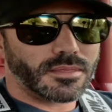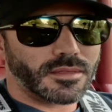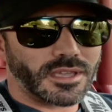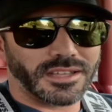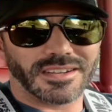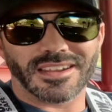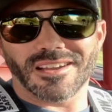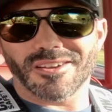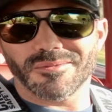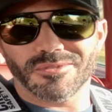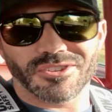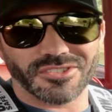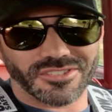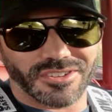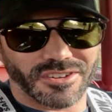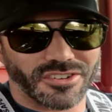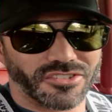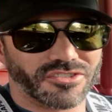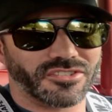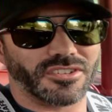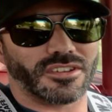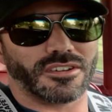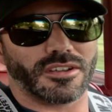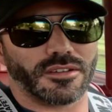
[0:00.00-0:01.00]
And now I'm just gonna
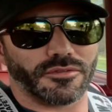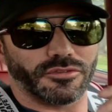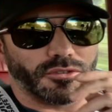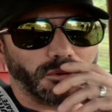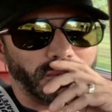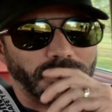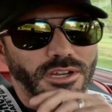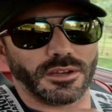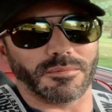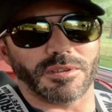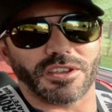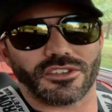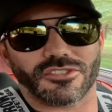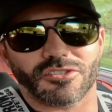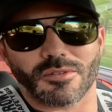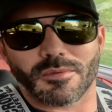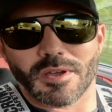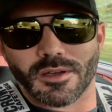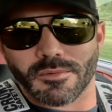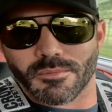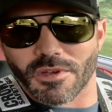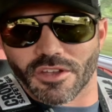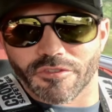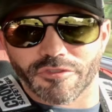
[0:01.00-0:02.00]
shut up for a minute, because I'm
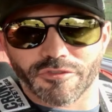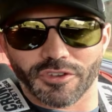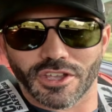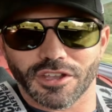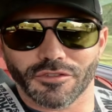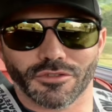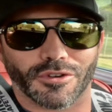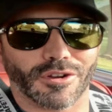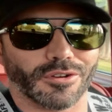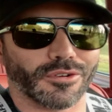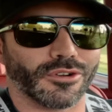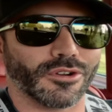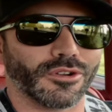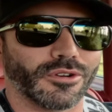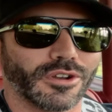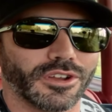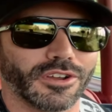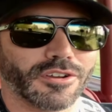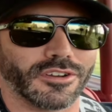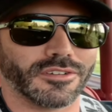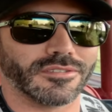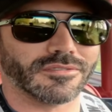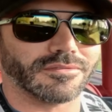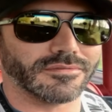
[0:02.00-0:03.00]
on my favorite road
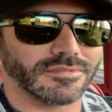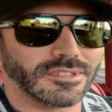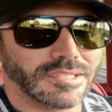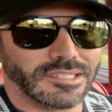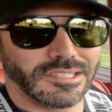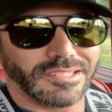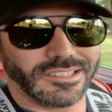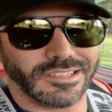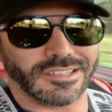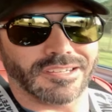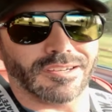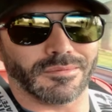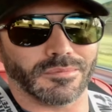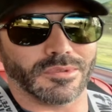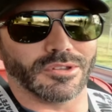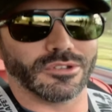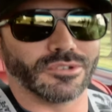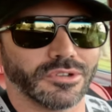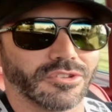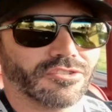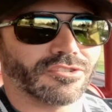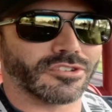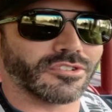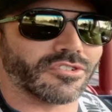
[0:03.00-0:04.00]
here, and I'm
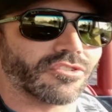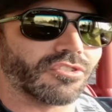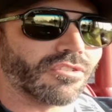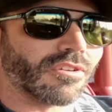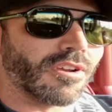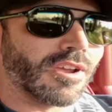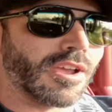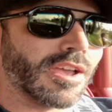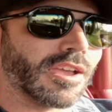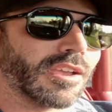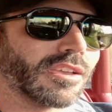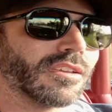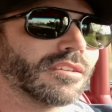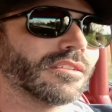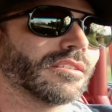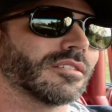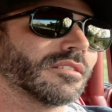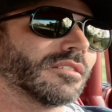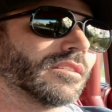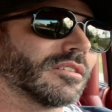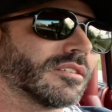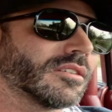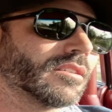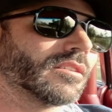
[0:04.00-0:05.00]
losing track
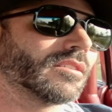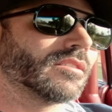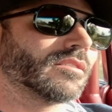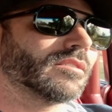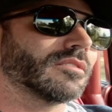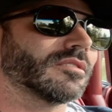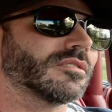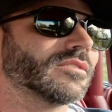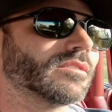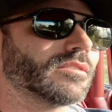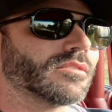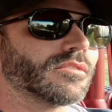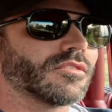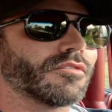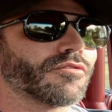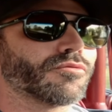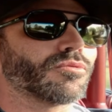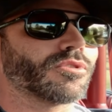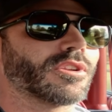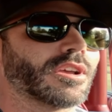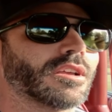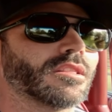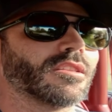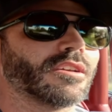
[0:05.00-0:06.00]
of
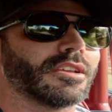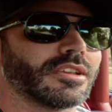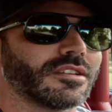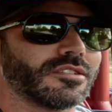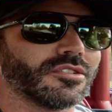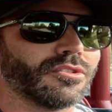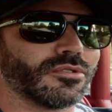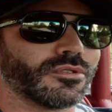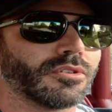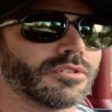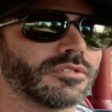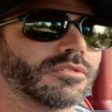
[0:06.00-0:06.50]
what I like doing.